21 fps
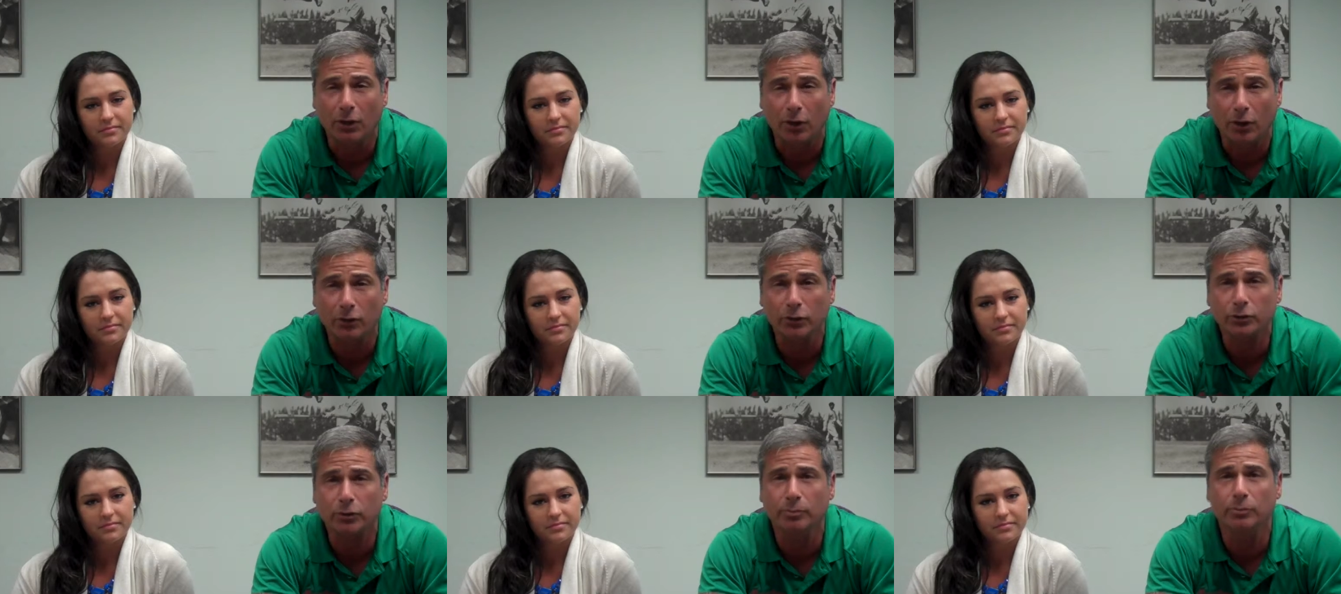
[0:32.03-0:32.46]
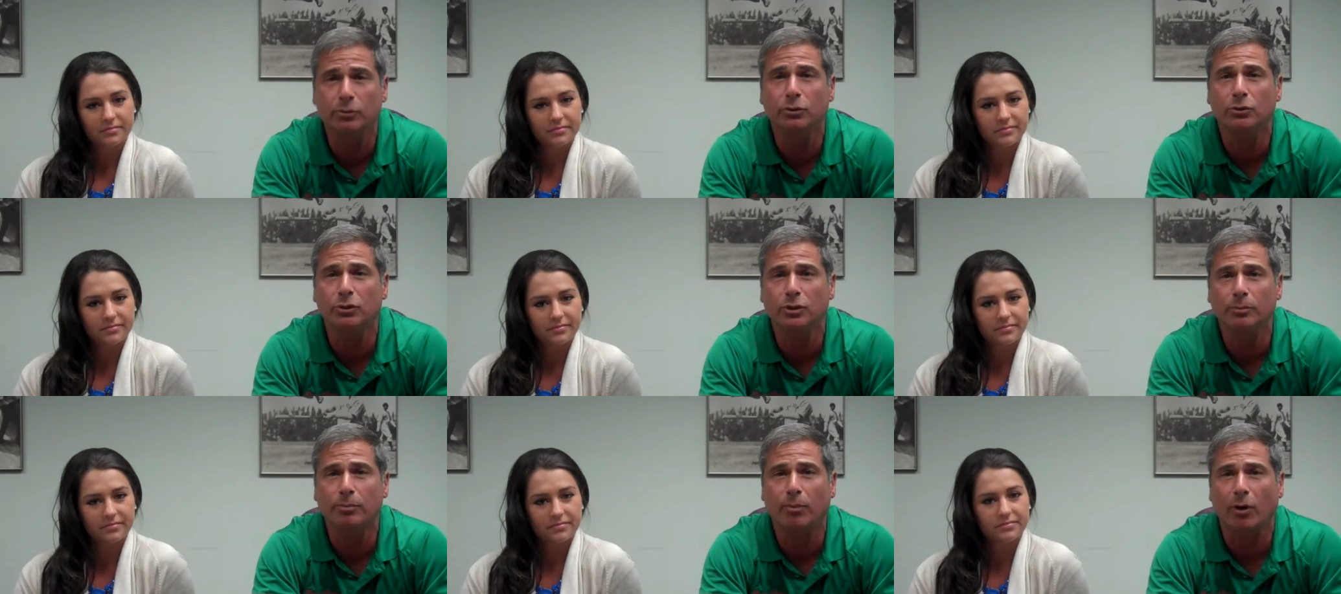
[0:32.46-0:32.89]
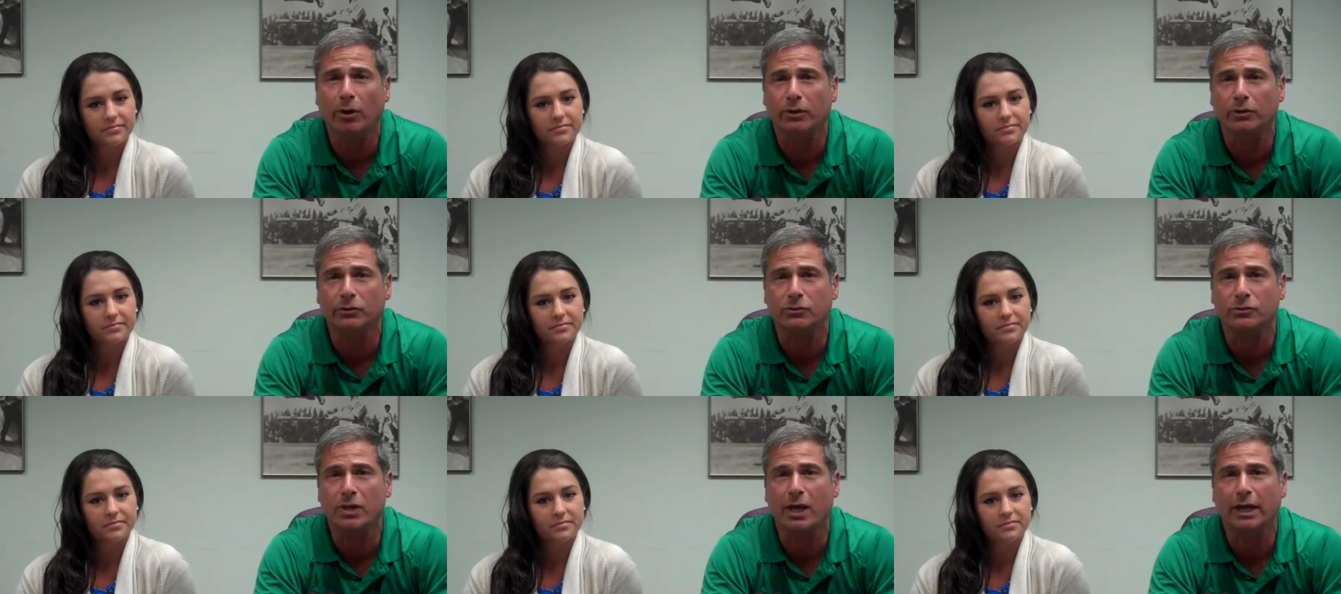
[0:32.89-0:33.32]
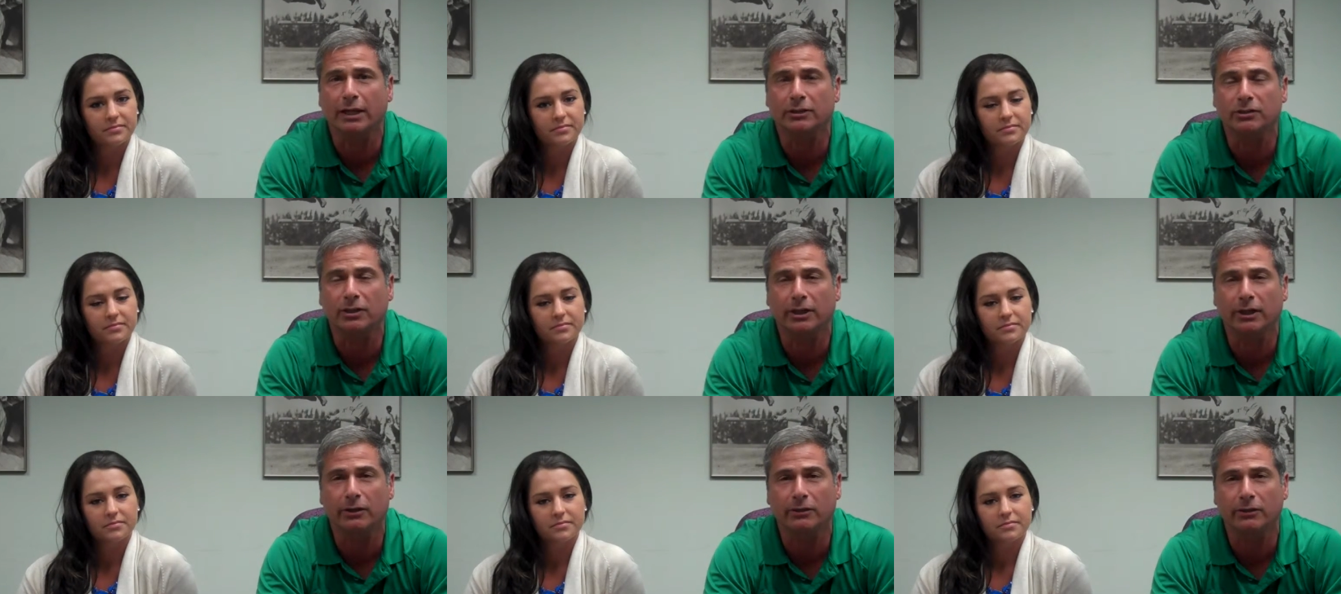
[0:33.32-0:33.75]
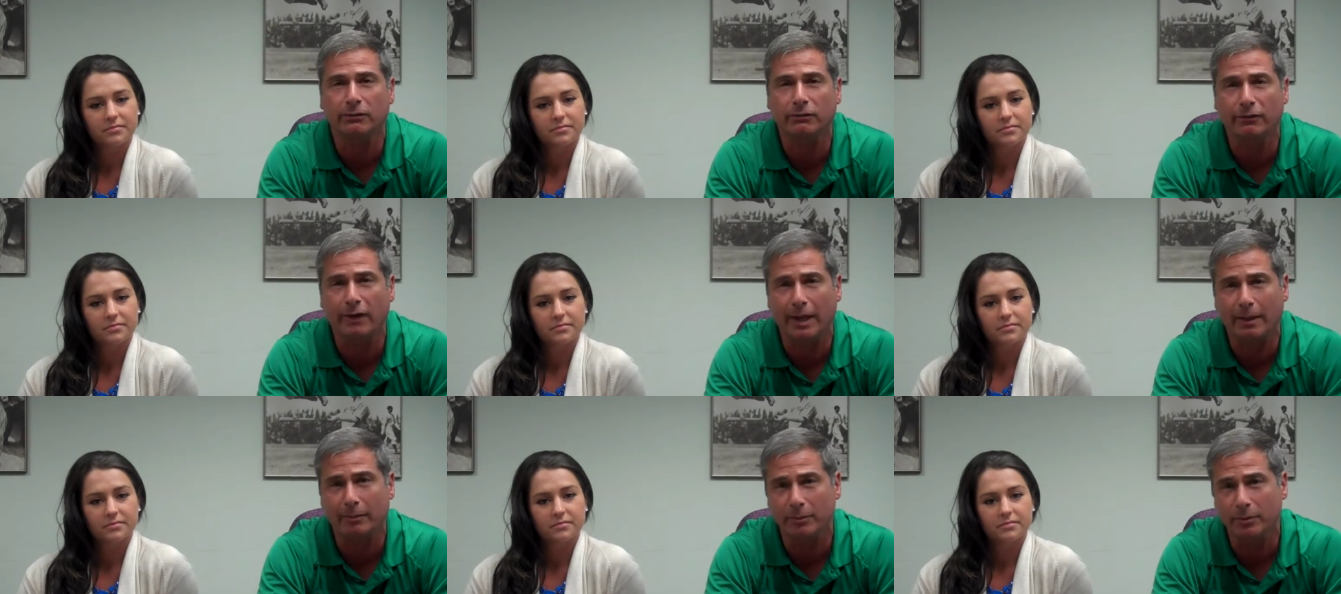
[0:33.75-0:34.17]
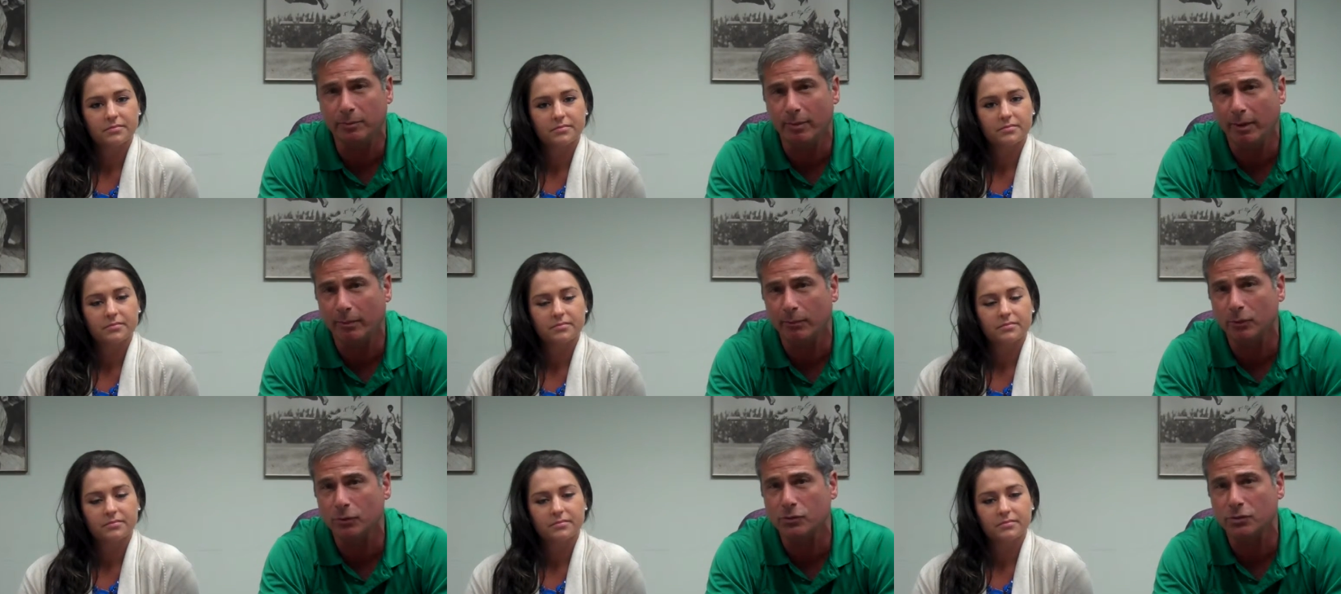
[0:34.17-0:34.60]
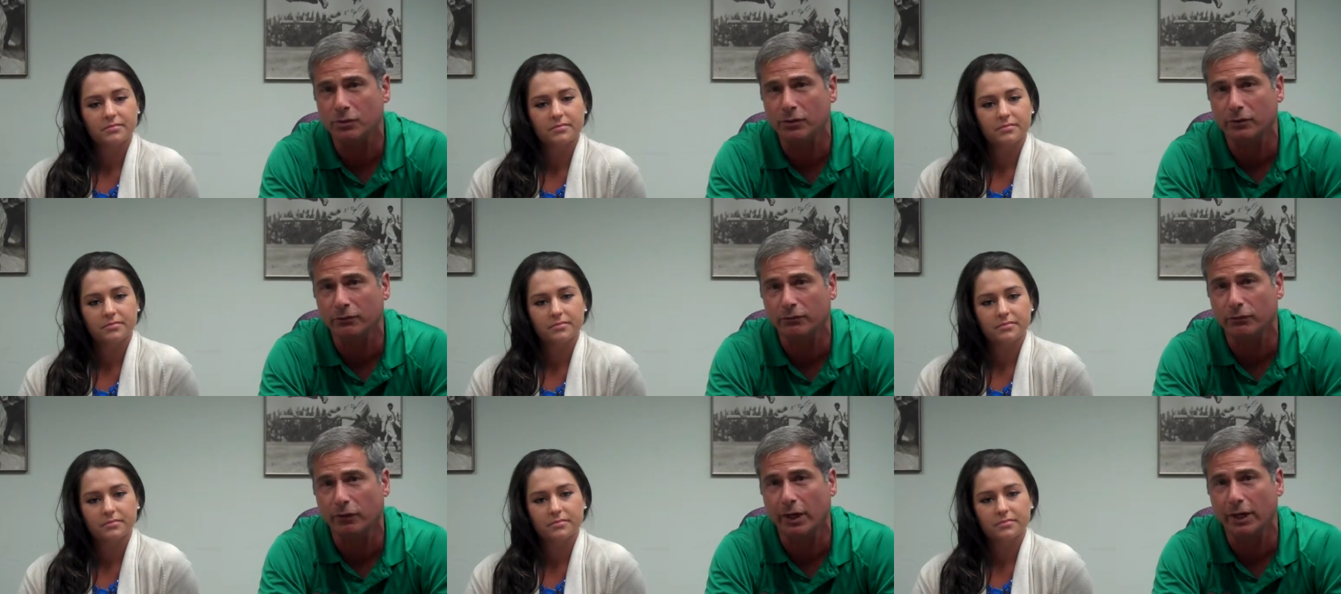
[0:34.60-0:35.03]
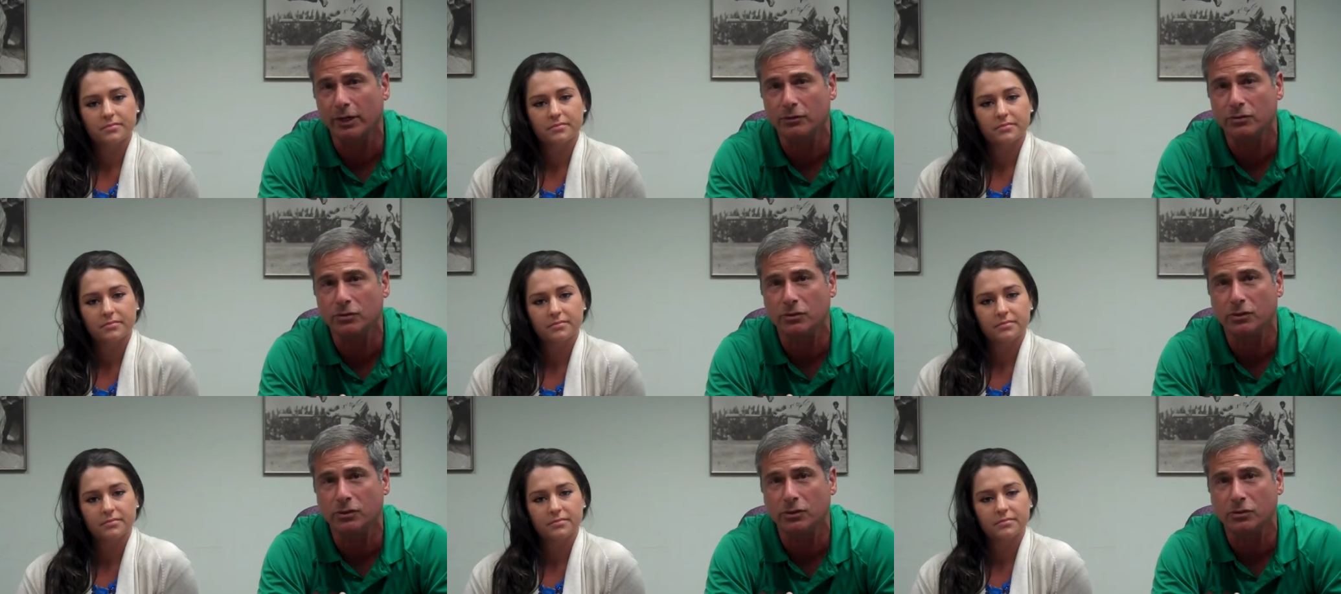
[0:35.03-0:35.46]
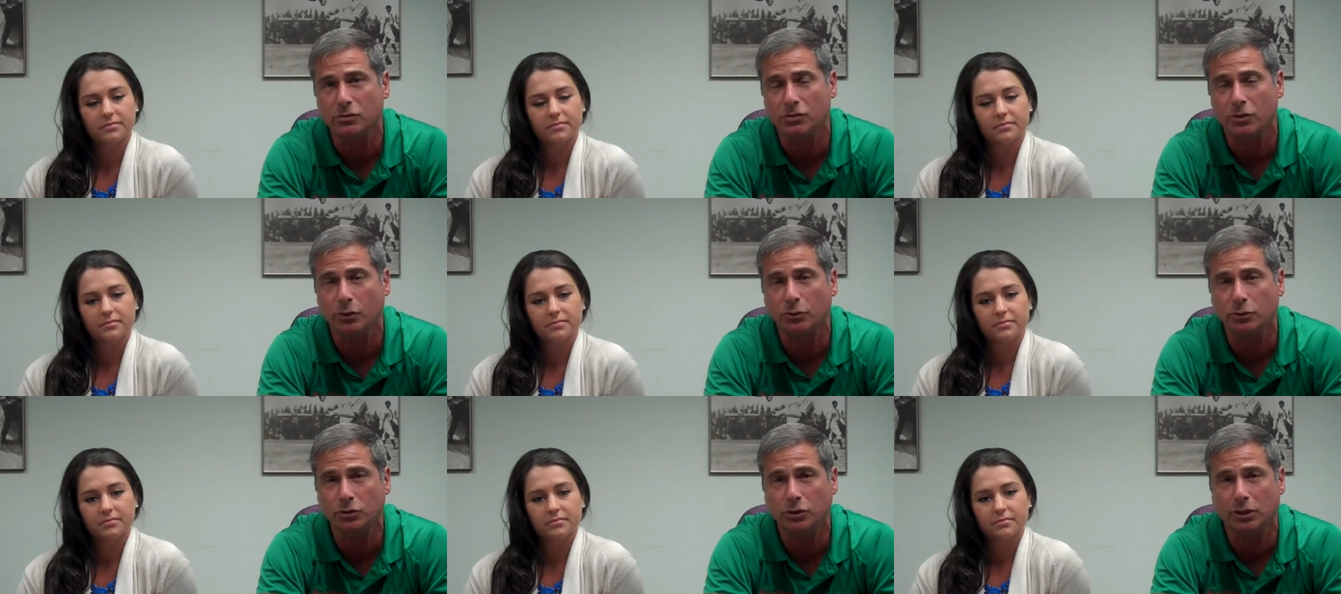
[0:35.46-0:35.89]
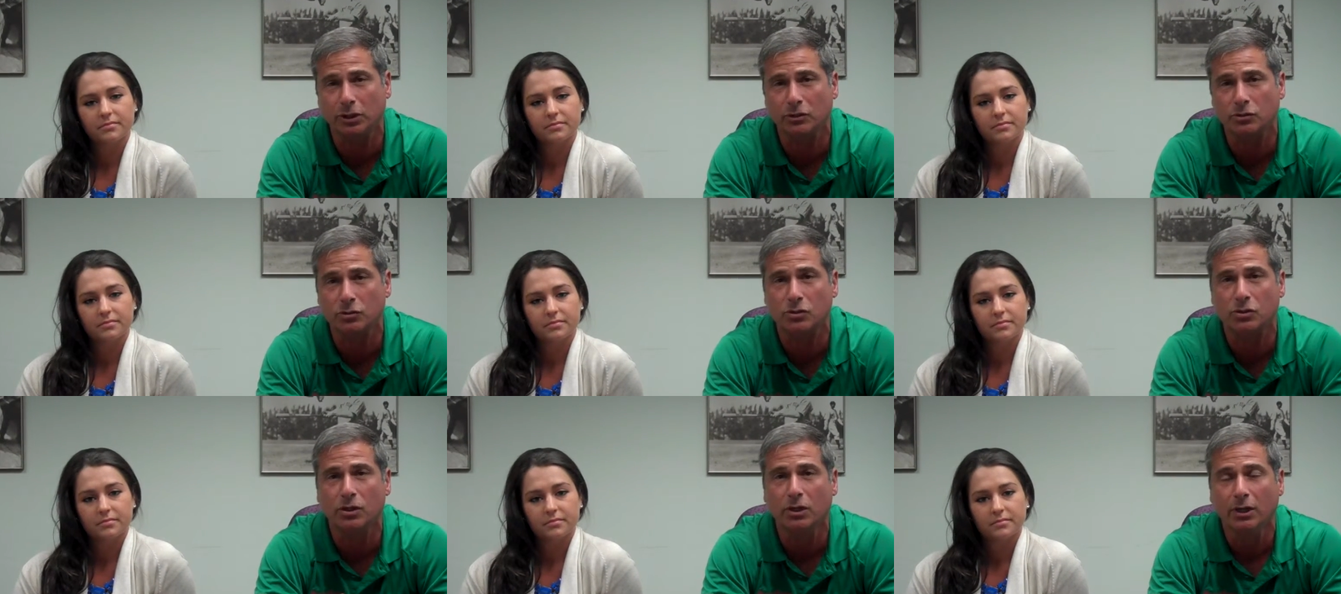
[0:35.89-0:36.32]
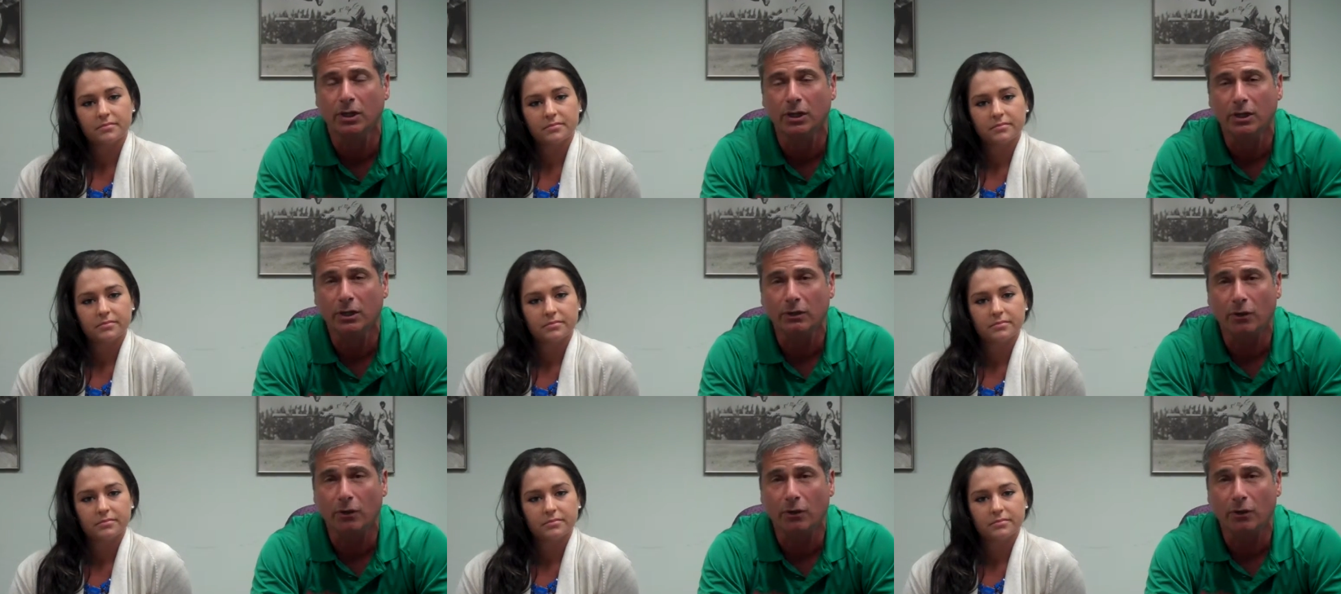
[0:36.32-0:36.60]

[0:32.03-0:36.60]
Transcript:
Speaker 1: all the community partners out there and the family members and the friends and the associates